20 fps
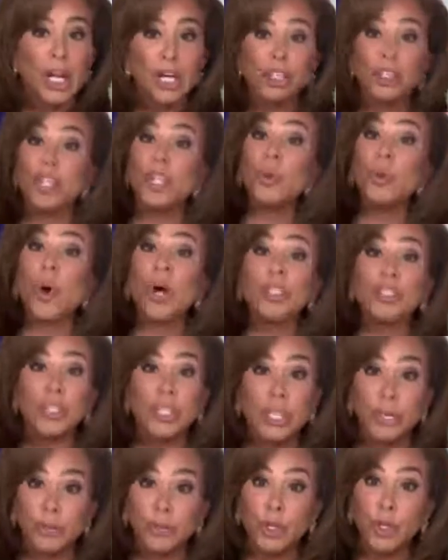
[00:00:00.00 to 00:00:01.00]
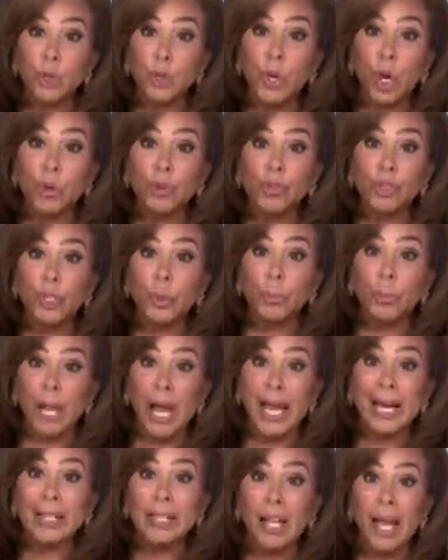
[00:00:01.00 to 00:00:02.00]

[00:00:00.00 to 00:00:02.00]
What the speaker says: She wants to give kudos to Black